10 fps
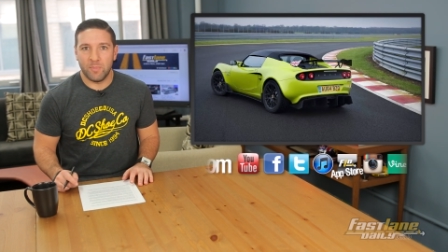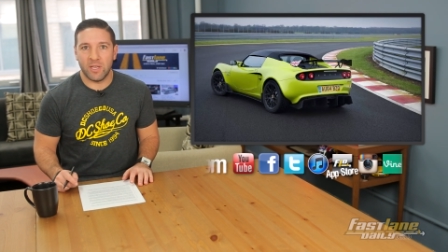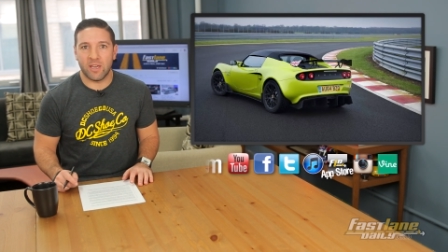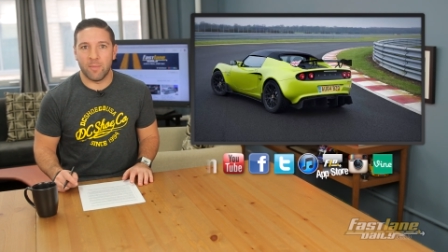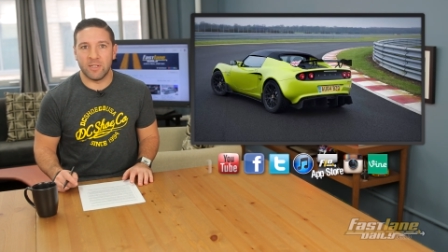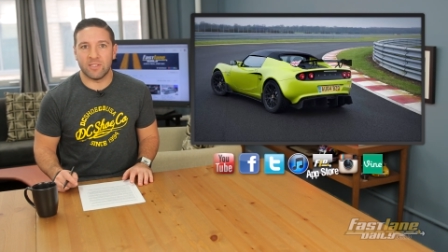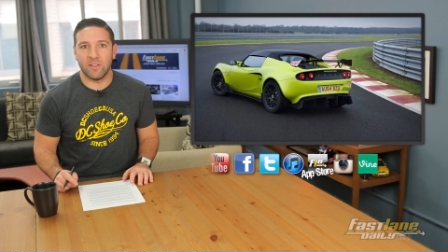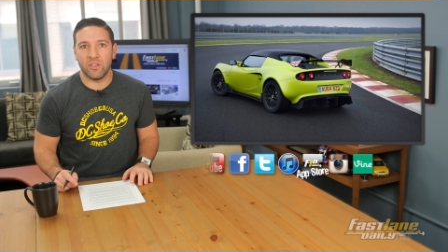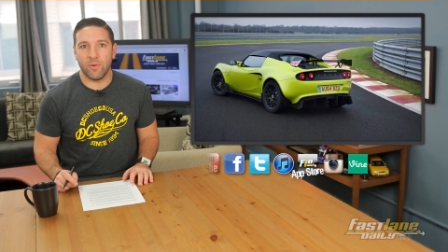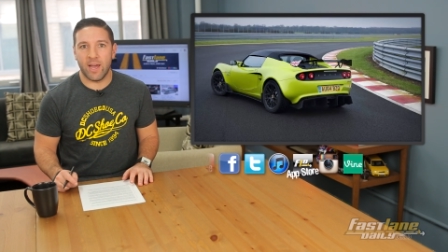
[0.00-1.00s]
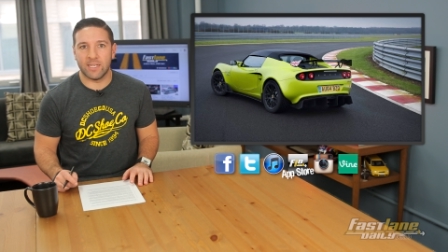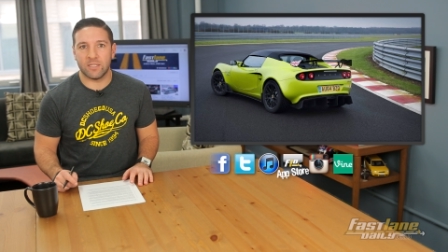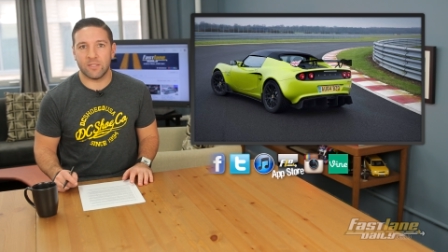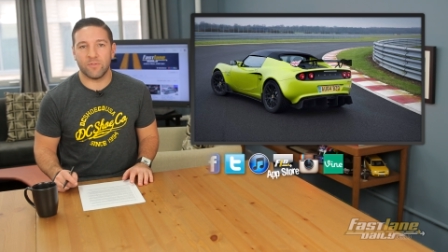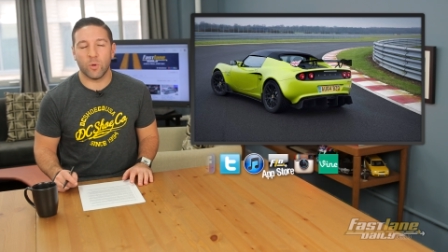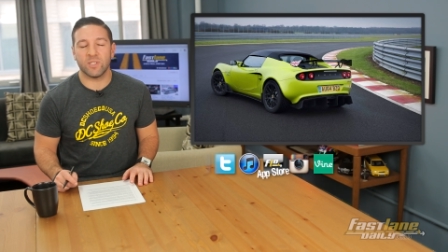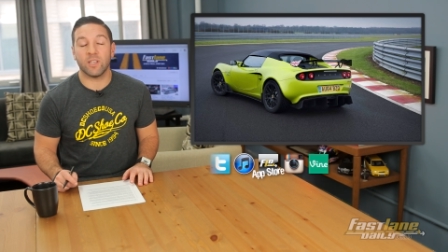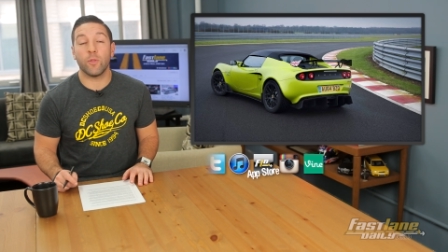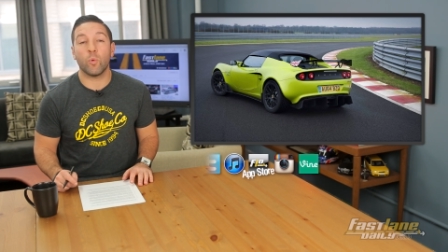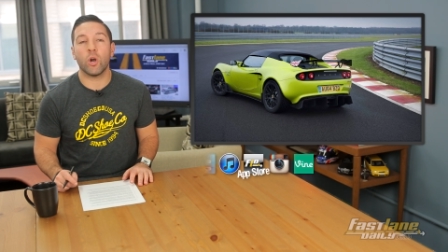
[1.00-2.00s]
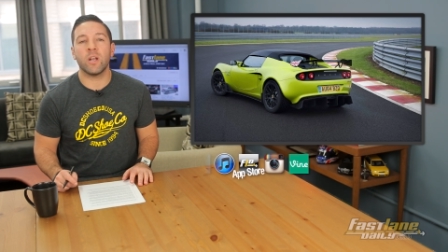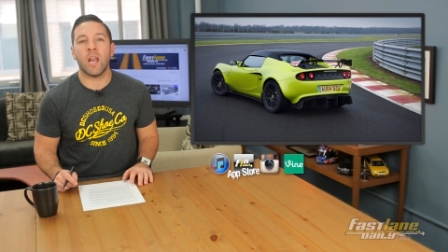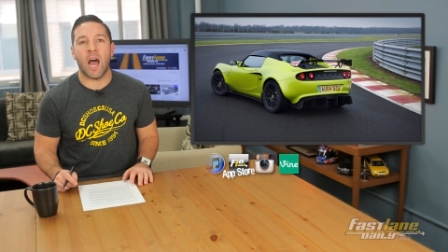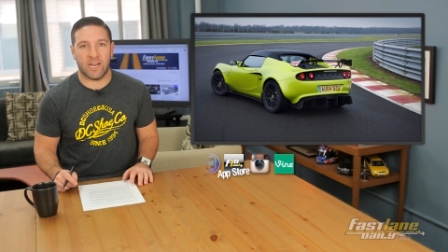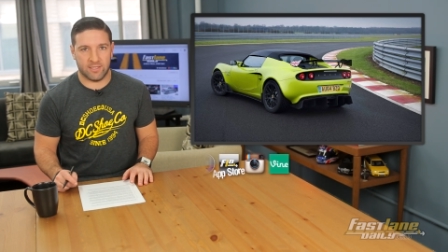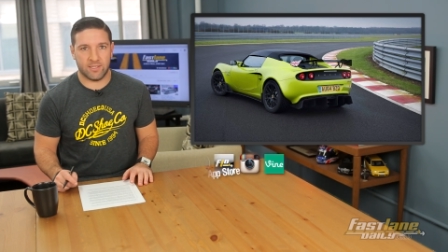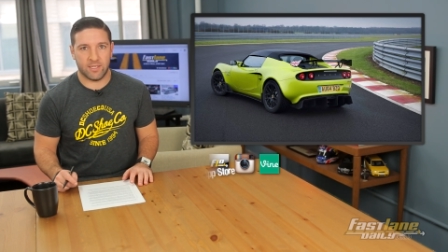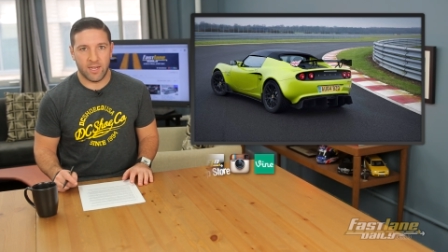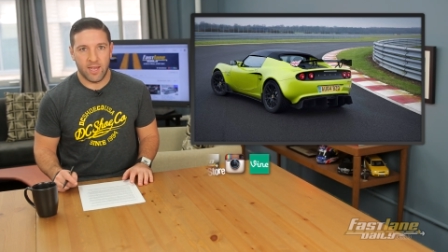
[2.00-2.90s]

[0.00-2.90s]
be coming to the US. Focus on the word not.